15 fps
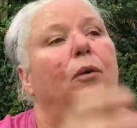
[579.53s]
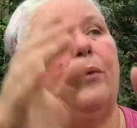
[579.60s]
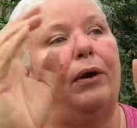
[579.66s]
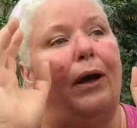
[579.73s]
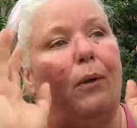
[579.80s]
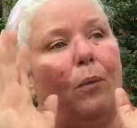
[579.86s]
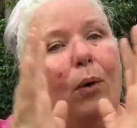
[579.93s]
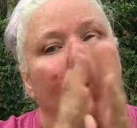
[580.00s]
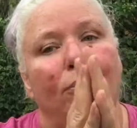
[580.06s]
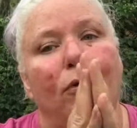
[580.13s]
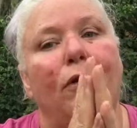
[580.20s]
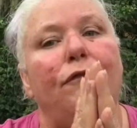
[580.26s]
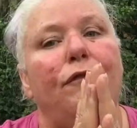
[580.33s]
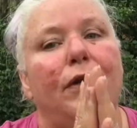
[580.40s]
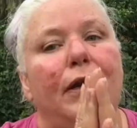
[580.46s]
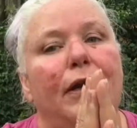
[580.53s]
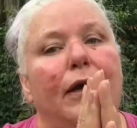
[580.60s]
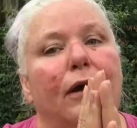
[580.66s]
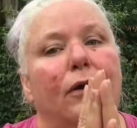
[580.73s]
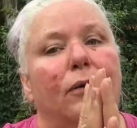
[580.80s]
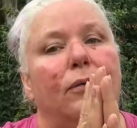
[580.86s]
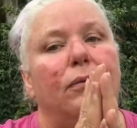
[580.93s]
We got one more
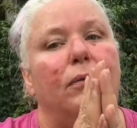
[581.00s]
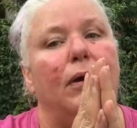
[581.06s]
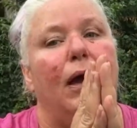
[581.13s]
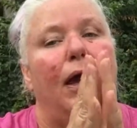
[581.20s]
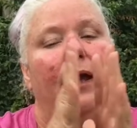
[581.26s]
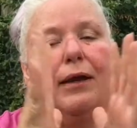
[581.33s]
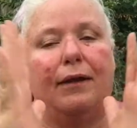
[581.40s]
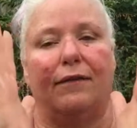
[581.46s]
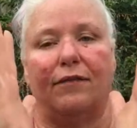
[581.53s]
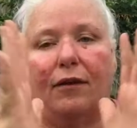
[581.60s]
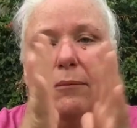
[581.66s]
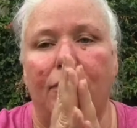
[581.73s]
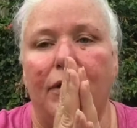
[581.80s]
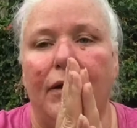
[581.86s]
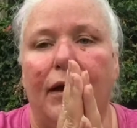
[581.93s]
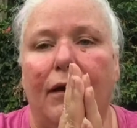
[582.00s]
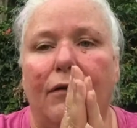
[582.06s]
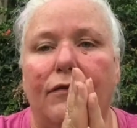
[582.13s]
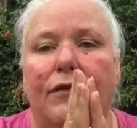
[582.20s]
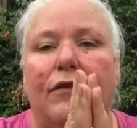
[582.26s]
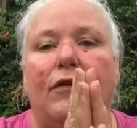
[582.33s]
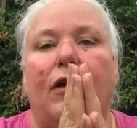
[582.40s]
video And it's something
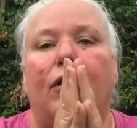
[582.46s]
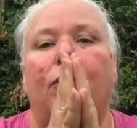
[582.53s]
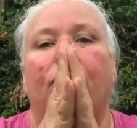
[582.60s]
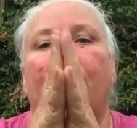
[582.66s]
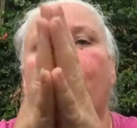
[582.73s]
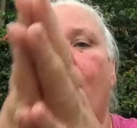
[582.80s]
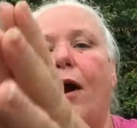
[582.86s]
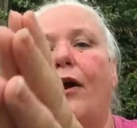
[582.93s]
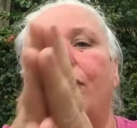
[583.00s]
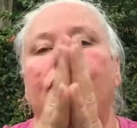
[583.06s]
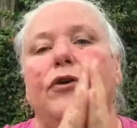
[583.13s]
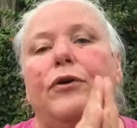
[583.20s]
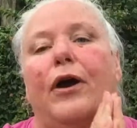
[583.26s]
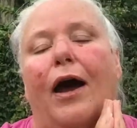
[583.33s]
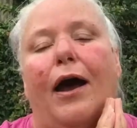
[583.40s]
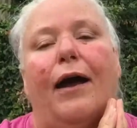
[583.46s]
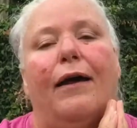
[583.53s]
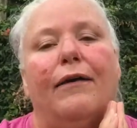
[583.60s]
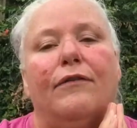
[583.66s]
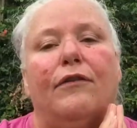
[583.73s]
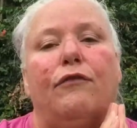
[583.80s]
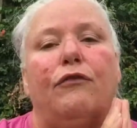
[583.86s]
else that's going to require you
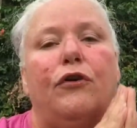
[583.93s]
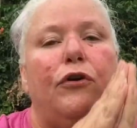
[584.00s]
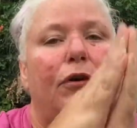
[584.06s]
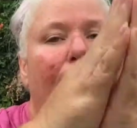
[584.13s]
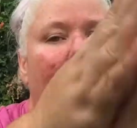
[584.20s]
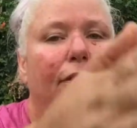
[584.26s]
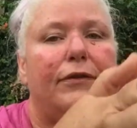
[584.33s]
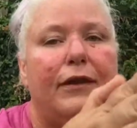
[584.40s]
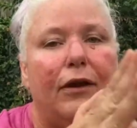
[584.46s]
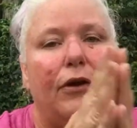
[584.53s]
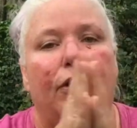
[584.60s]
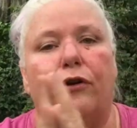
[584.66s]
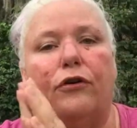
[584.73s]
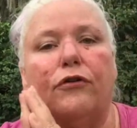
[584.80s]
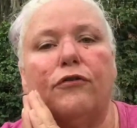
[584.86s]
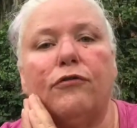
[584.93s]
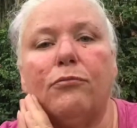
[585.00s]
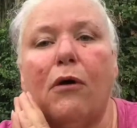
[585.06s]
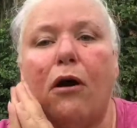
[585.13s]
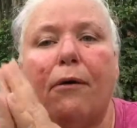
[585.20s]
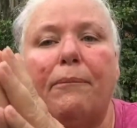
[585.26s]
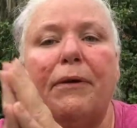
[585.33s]
guys, if you're out there and you're
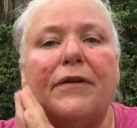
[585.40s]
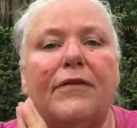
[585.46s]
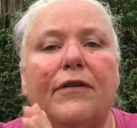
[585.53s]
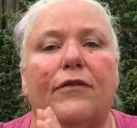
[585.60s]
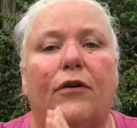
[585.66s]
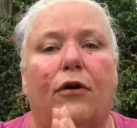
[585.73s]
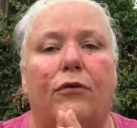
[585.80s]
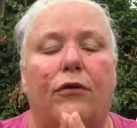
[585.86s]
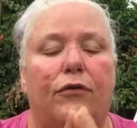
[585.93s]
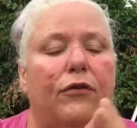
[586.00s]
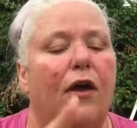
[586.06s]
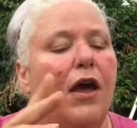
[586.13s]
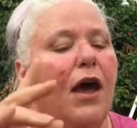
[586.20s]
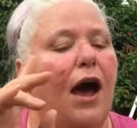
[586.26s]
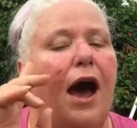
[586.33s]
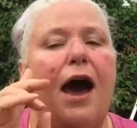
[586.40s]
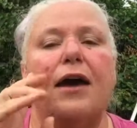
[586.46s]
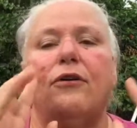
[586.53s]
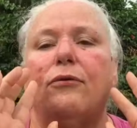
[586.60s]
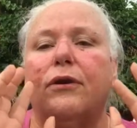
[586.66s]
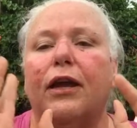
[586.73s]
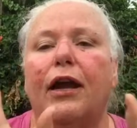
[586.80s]
small business owners, I
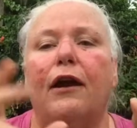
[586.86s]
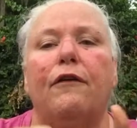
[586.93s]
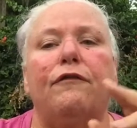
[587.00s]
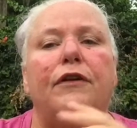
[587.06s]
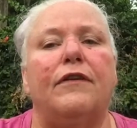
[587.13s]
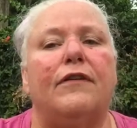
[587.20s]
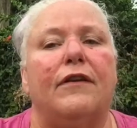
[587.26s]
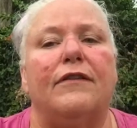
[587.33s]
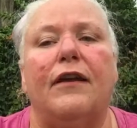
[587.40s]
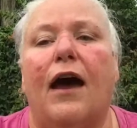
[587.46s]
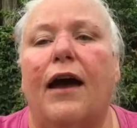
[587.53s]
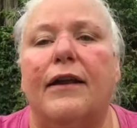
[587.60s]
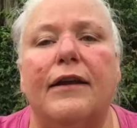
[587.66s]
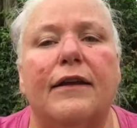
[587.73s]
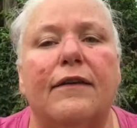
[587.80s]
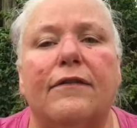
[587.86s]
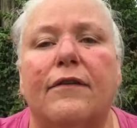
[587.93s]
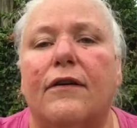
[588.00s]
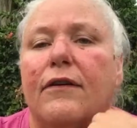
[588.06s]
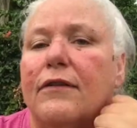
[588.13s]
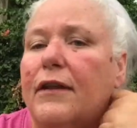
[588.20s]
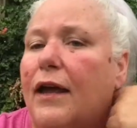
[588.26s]
don't care if it's the tiniest
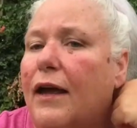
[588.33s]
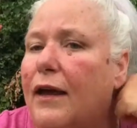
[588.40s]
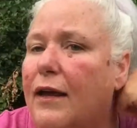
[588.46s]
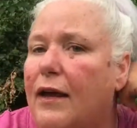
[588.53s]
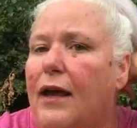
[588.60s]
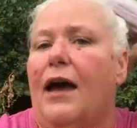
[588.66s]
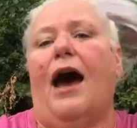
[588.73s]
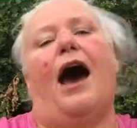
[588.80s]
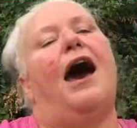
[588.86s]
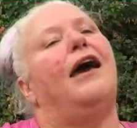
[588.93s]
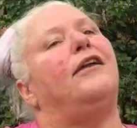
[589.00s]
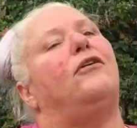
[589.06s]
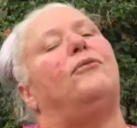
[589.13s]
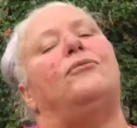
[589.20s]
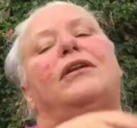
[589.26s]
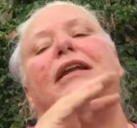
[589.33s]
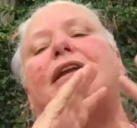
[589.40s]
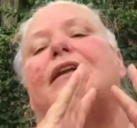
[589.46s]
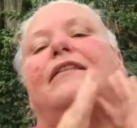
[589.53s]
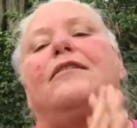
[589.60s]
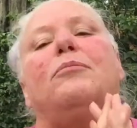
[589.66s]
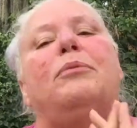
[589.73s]
little thing. I don't need
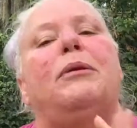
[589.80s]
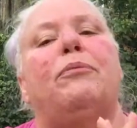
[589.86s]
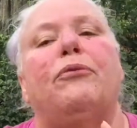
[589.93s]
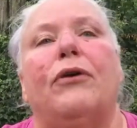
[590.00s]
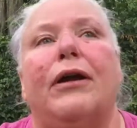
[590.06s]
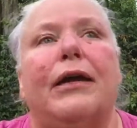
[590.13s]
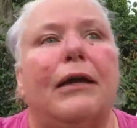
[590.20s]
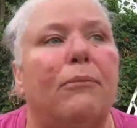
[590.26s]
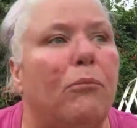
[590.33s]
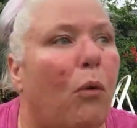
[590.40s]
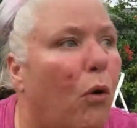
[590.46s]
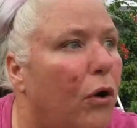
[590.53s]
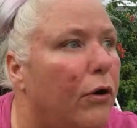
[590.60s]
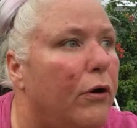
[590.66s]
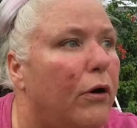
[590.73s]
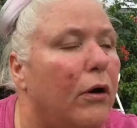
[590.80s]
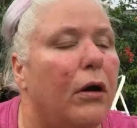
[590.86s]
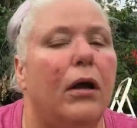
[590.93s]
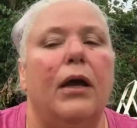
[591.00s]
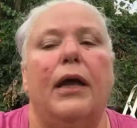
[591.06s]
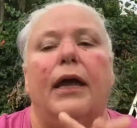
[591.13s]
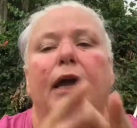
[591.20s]
it to be brick and mortar.
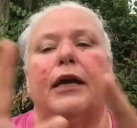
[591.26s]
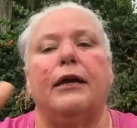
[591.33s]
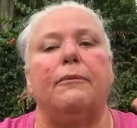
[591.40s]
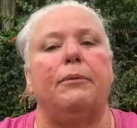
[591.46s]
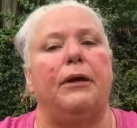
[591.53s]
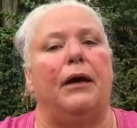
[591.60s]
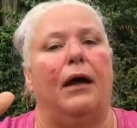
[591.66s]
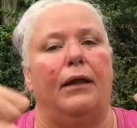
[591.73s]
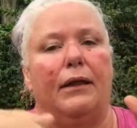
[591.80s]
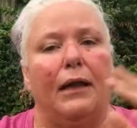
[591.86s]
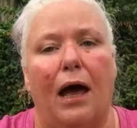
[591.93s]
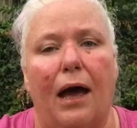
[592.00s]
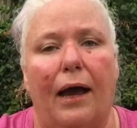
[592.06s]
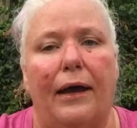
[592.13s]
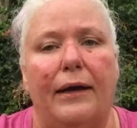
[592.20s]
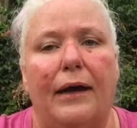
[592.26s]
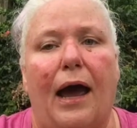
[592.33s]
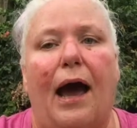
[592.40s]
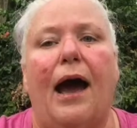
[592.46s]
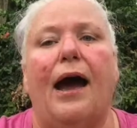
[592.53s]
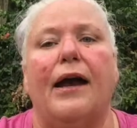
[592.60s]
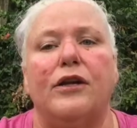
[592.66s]
It could be online.
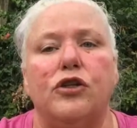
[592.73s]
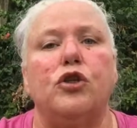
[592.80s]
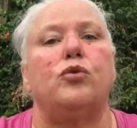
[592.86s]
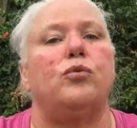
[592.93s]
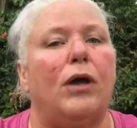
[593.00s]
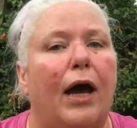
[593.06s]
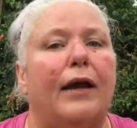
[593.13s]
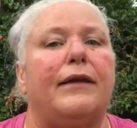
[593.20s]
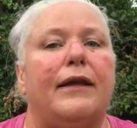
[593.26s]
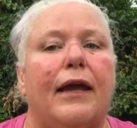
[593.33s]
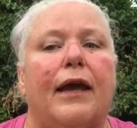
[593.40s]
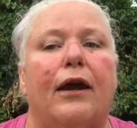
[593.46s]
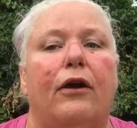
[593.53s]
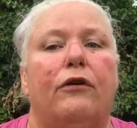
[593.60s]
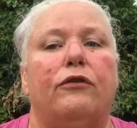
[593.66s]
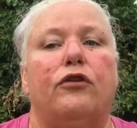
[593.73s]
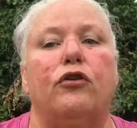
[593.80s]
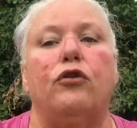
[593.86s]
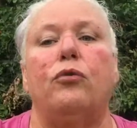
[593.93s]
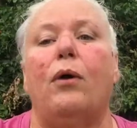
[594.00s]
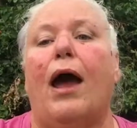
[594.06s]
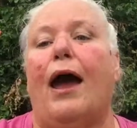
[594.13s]
I do not care. Do
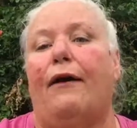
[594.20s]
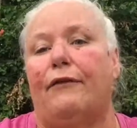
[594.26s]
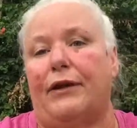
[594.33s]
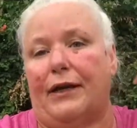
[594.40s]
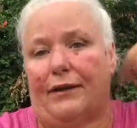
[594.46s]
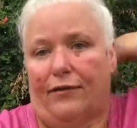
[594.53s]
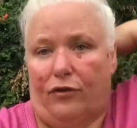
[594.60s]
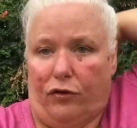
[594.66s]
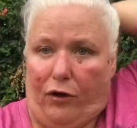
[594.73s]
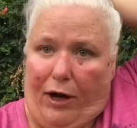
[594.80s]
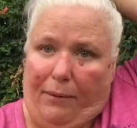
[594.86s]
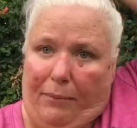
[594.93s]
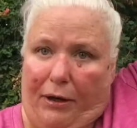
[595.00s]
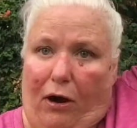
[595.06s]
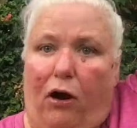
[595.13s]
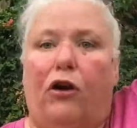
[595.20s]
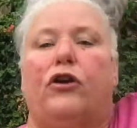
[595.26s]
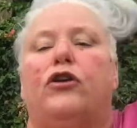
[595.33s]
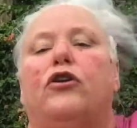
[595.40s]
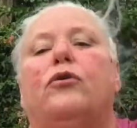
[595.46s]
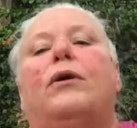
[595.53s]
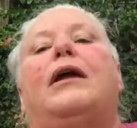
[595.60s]
you have an Instagram and are
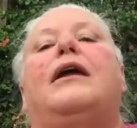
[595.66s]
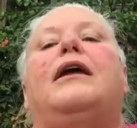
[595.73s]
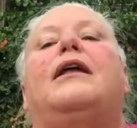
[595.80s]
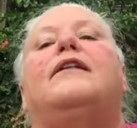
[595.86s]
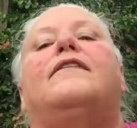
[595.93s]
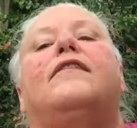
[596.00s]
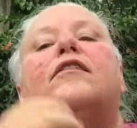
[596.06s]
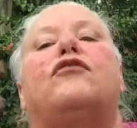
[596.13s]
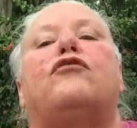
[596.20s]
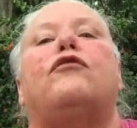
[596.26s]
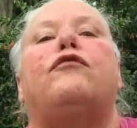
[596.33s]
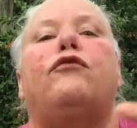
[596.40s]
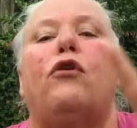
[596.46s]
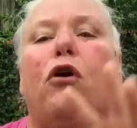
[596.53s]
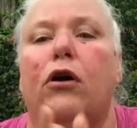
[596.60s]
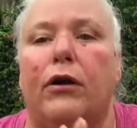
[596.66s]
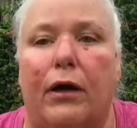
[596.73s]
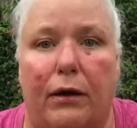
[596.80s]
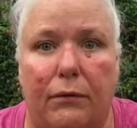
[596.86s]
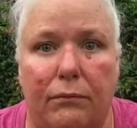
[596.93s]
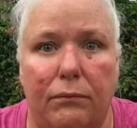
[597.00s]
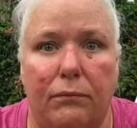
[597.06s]
you in Central
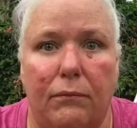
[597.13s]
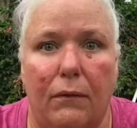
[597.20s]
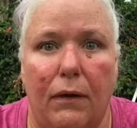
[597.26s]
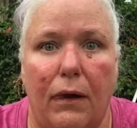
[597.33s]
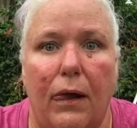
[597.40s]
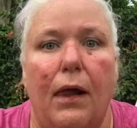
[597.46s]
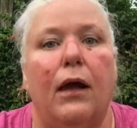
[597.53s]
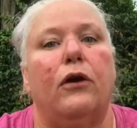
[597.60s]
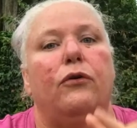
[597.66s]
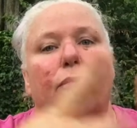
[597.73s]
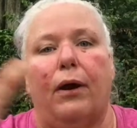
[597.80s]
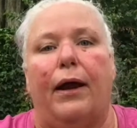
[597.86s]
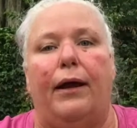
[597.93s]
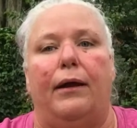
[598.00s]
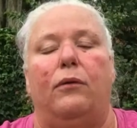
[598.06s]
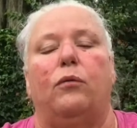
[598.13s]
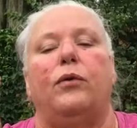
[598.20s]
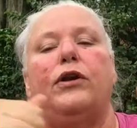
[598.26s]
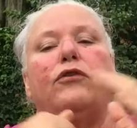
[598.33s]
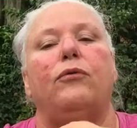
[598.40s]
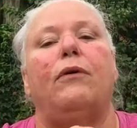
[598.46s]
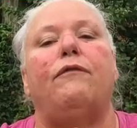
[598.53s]
Florida? Great.
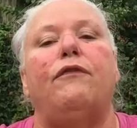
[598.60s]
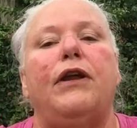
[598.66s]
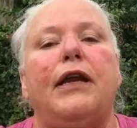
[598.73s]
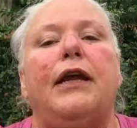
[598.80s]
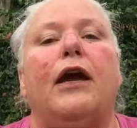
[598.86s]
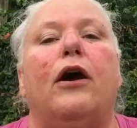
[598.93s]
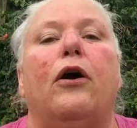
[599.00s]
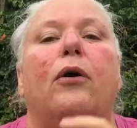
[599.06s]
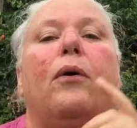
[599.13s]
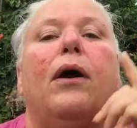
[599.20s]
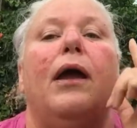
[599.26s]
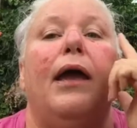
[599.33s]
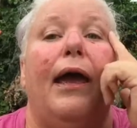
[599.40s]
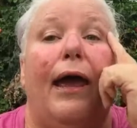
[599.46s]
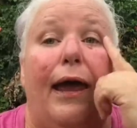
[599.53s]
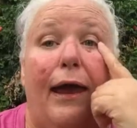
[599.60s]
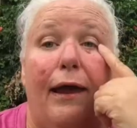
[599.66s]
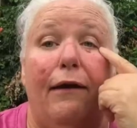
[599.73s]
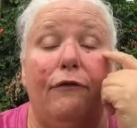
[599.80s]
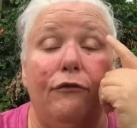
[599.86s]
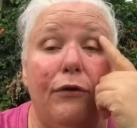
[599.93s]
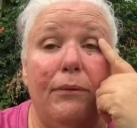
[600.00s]
We do a video
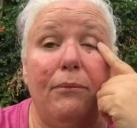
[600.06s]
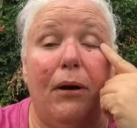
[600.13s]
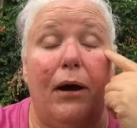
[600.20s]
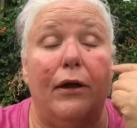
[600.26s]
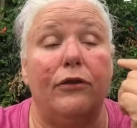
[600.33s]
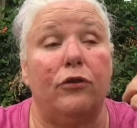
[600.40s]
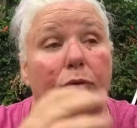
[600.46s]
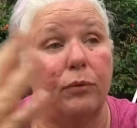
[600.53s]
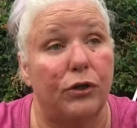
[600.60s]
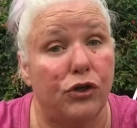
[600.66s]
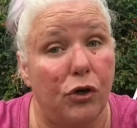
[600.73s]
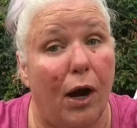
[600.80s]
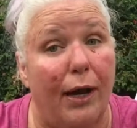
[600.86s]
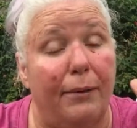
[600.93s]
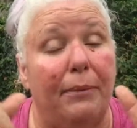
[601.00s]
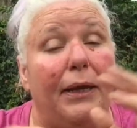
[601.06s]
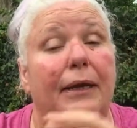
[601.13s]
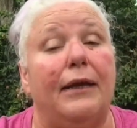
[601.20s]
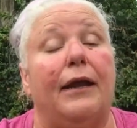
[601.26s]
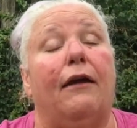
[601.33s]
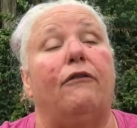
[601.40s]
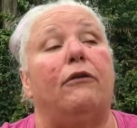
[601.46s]
every month, or we try to
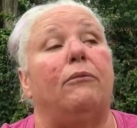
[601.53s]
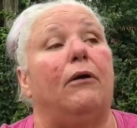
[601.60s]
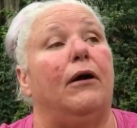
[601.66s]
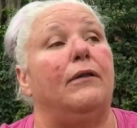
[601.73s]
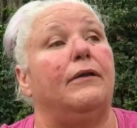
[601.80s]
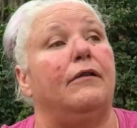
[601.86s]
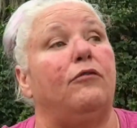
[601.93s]
make it every month.